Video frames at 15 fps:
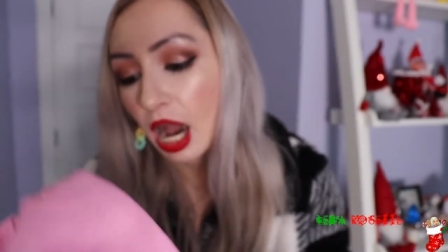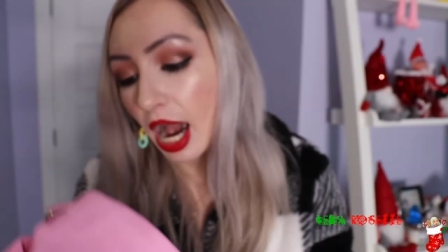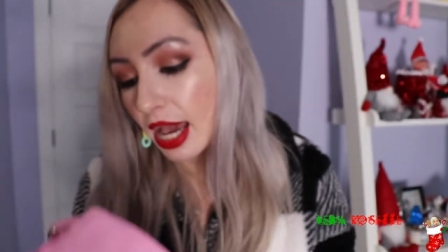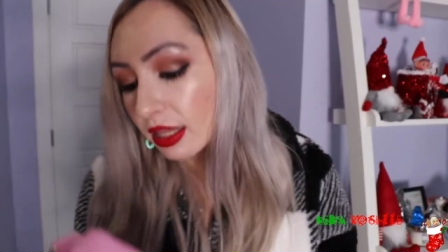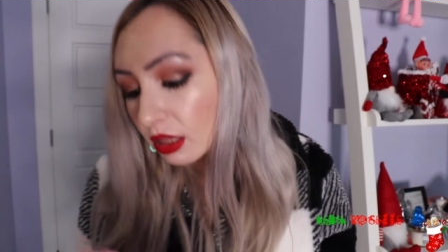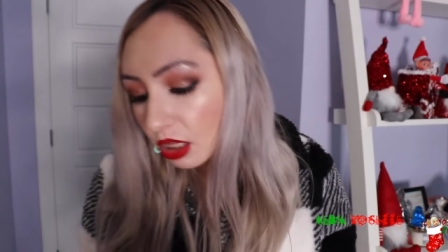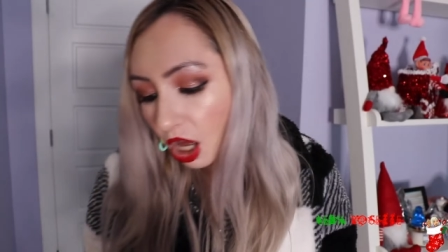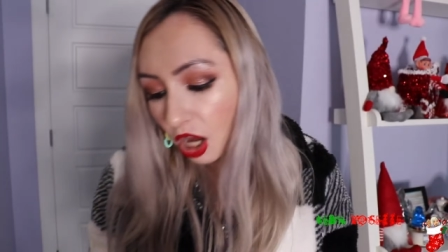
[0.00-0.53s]

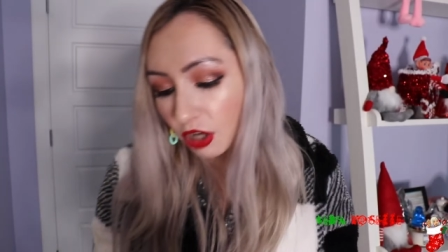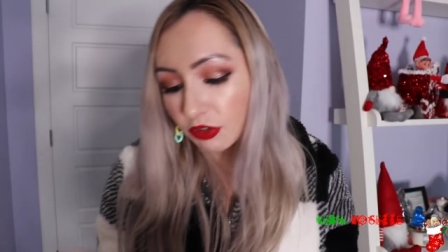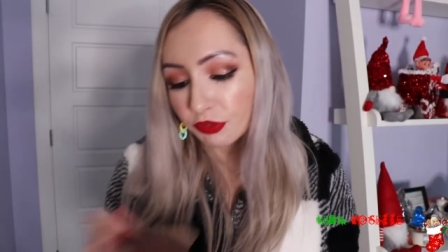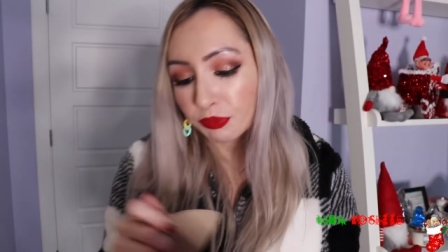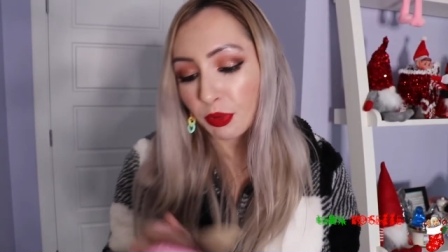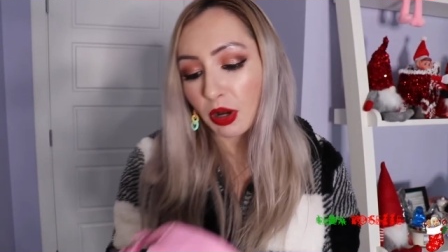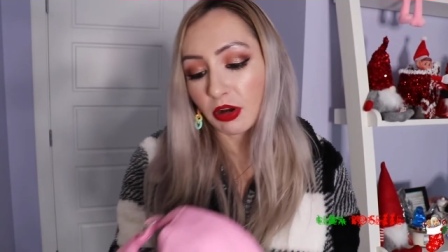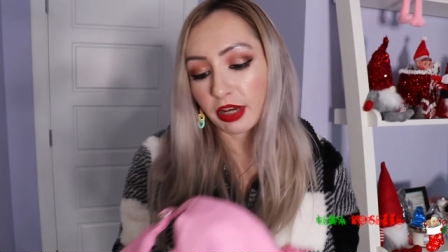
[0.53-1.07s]
I
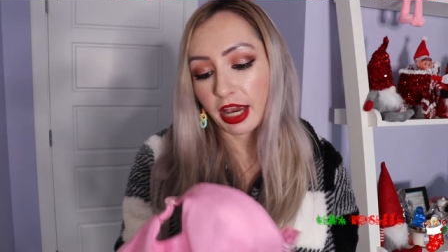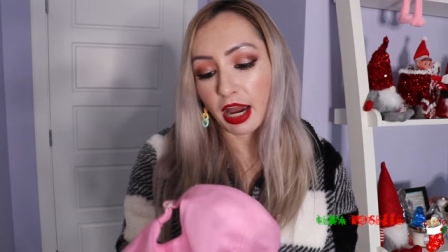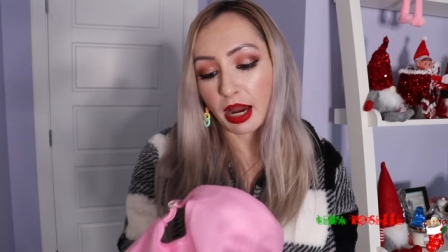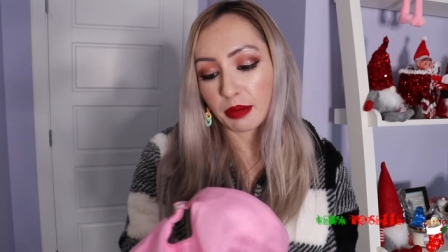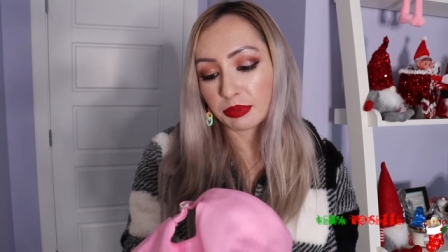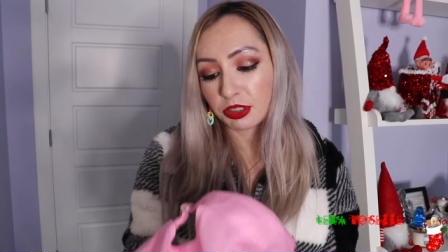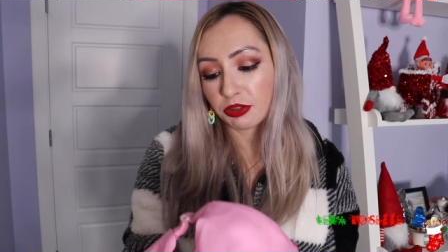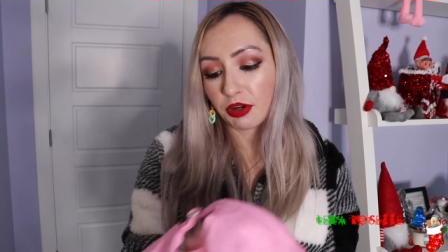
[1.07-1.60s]
love ball
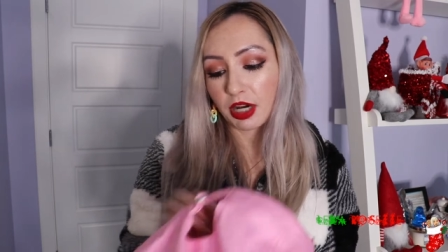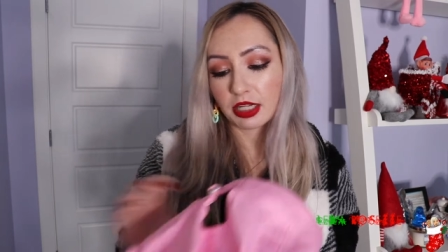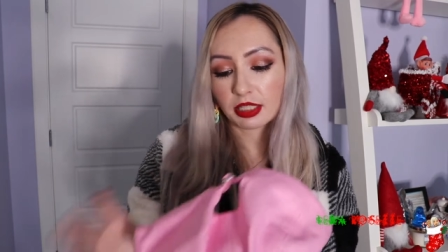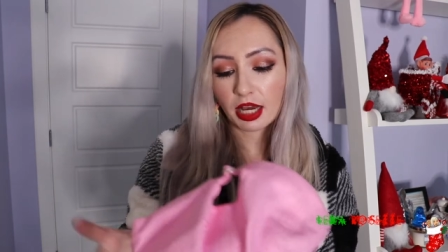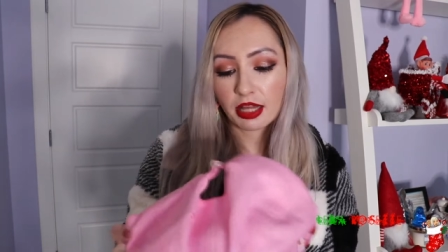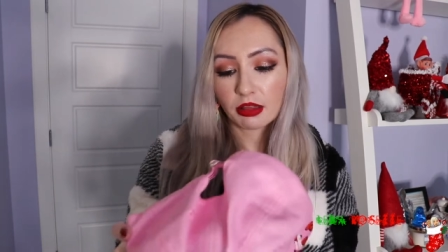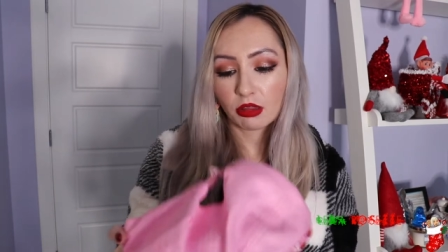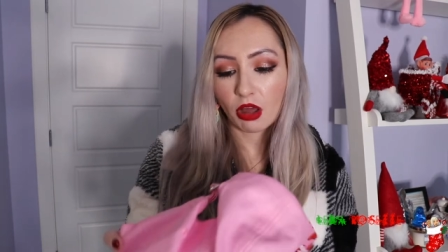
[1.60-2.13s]
caps, you
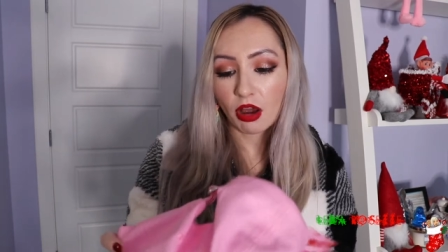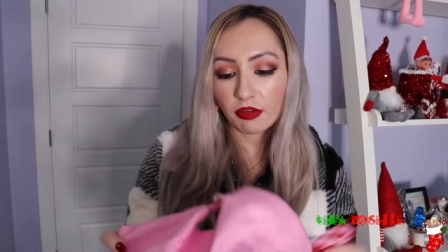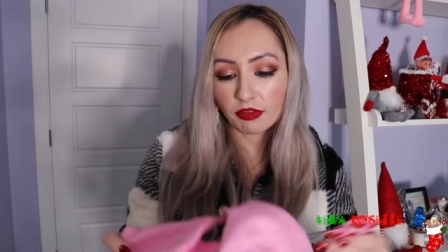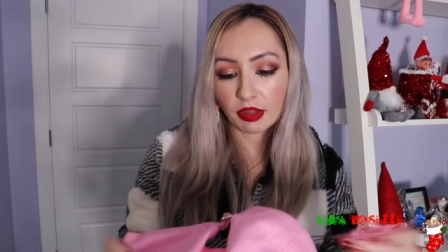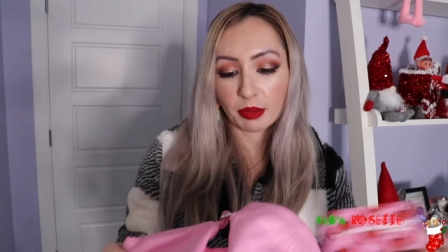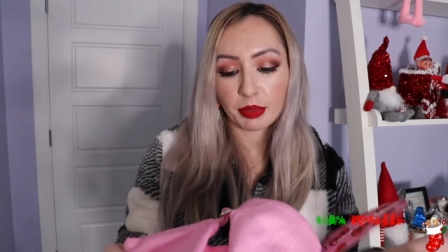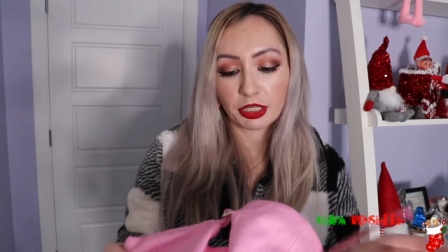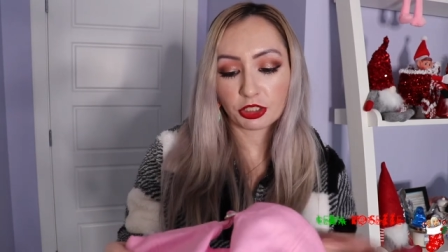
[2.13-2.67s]
guys. I love them.